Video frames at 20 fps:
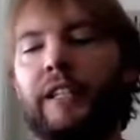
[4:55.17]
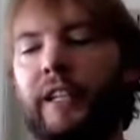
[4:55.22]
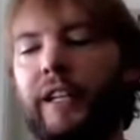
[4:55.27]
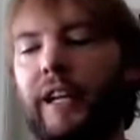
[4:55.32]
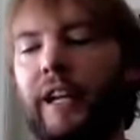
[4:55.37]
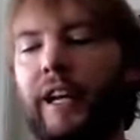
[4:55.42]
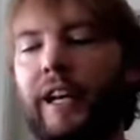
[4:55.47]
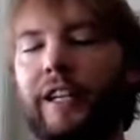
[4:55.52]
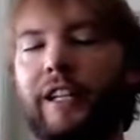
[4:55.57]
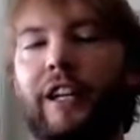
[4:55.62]

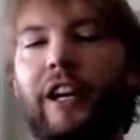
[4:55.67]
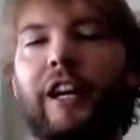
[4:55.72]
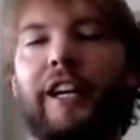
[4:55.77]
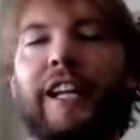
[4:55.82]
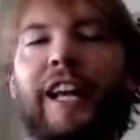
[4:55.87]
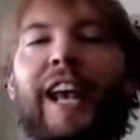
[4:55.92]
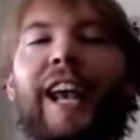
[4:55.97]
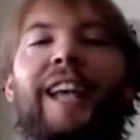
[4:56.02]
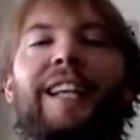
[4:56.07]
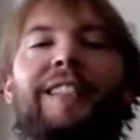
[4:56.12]
a
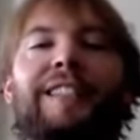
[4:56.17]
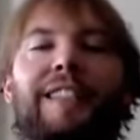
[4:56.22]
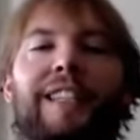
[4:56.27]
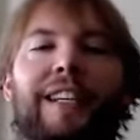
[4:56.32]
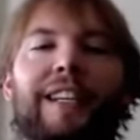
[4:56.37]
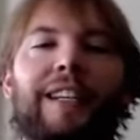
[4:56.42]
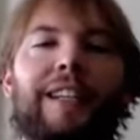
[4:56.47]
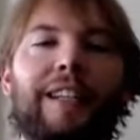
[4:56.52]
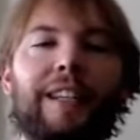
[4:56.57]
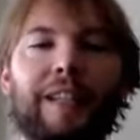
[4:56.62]

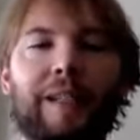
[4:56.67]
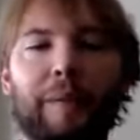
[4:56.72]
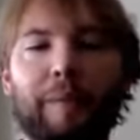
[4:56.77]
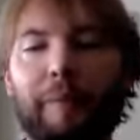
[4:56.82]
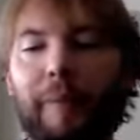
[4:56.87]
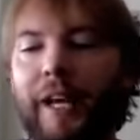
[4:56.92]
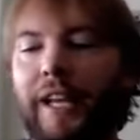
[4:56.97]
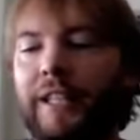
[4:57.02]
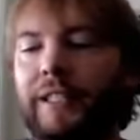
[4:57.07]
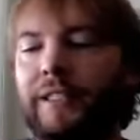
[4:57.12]
non-ASIC
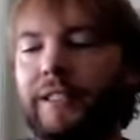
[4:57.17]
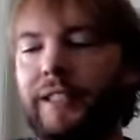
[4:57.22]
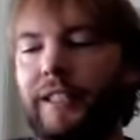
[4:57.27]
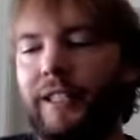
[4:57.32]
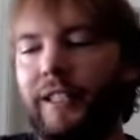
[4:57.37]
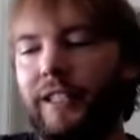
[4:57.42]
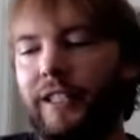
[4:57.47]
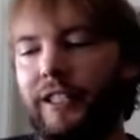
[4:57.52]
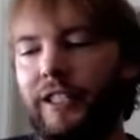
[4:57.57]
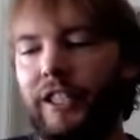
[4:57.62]
based
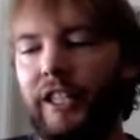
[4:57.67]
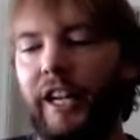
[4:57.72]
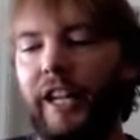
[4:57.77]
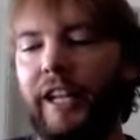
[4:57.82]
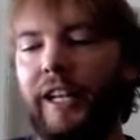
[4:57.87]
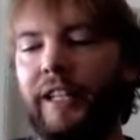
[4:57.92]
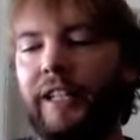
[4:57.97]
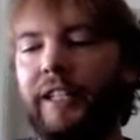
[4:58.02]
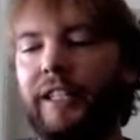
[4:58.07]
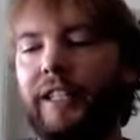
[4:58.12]

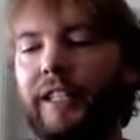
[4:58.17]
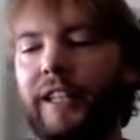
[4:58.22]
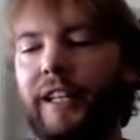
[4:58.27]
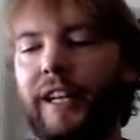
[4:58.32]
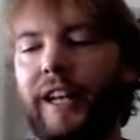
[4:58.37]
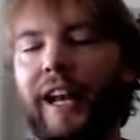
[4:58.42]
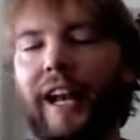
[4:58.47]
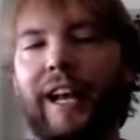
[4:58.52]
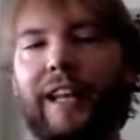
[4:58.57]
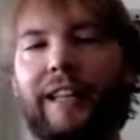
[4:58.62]
chain
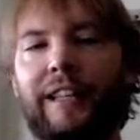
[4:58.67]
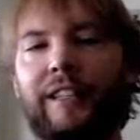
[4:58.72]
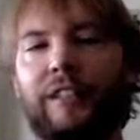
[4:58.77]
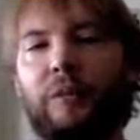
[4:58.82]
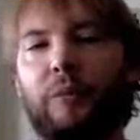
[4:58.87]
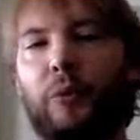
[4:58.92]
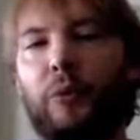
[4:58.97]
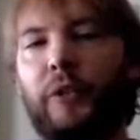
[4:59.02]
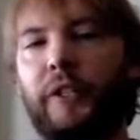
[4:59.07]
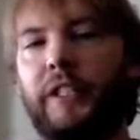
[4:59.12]
at this
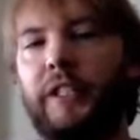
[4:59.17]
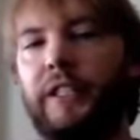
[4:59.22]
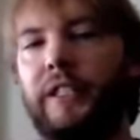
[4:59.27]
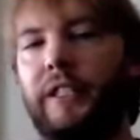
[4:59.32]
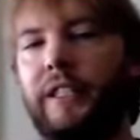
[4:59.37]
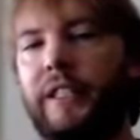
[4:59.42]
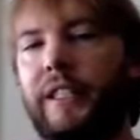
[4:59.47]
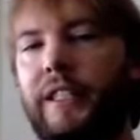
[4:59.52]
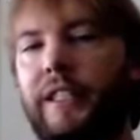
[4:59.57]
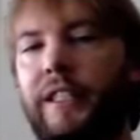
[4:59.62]
point
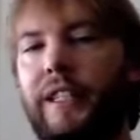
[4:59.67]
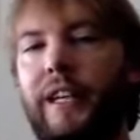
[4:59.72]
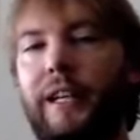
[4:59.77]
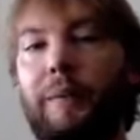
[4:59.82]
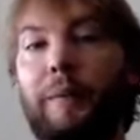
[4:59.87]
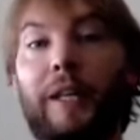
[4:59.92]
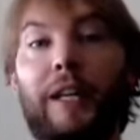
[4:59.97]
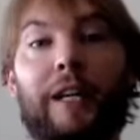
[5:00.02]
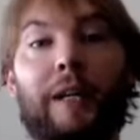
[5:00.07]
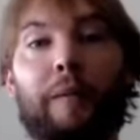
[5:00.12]
in
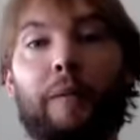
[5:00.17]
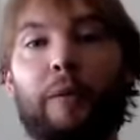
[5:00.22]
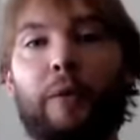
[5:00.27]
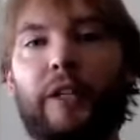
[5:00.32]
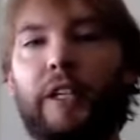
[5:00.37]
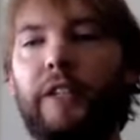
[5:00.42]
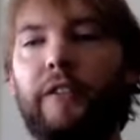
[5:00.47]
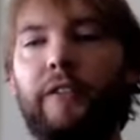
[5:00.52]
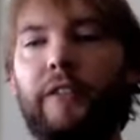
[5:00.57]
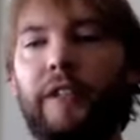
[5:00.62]
time that I'm aware of.